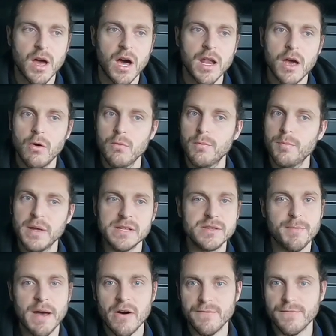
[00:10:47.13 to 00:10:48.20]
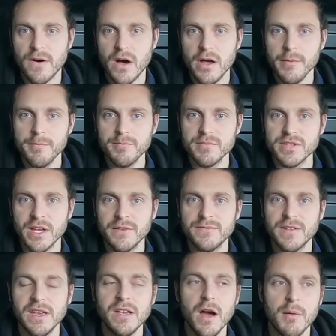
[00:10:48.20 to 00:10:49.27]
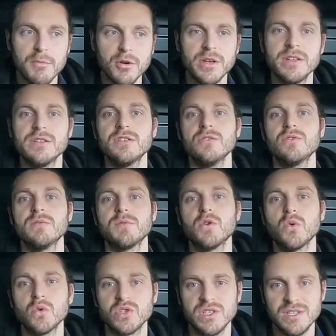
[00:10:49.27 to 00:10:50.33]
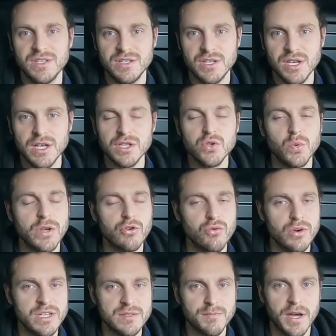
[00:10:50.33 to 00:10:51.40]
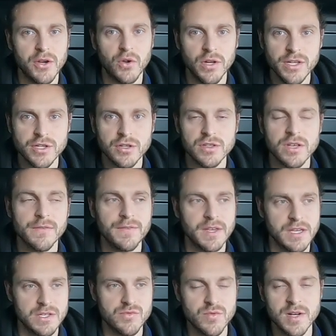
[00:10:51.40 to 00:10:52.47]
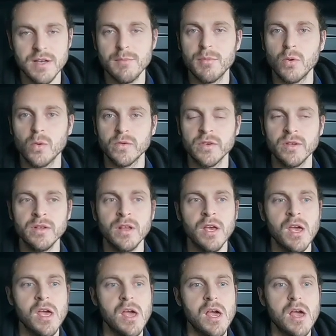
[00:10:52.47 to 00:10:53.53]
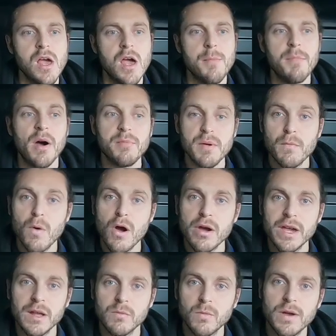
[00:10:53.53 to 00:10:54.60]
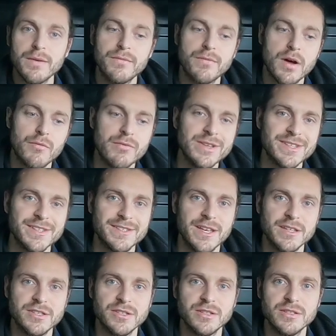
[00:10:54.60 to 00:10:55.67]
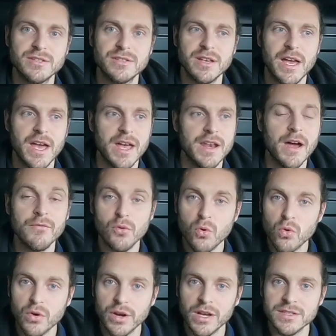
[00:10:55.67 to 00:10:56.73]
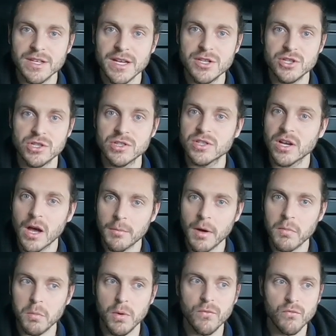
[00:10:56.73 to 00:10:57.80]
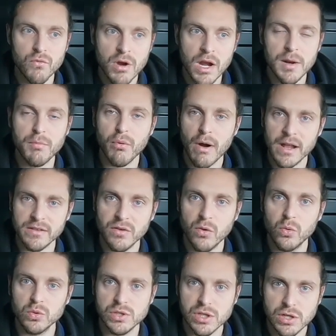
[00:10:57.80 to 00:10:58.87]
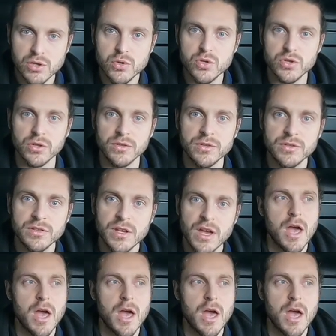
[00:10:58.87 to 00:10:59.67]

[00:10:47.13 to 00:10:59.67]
I know bits about fire safety. I'm looking to do some courses this year to increase my knowledge because I think it's really important. But I've been working with risk assessors and other organisations to come up with really practical solutions,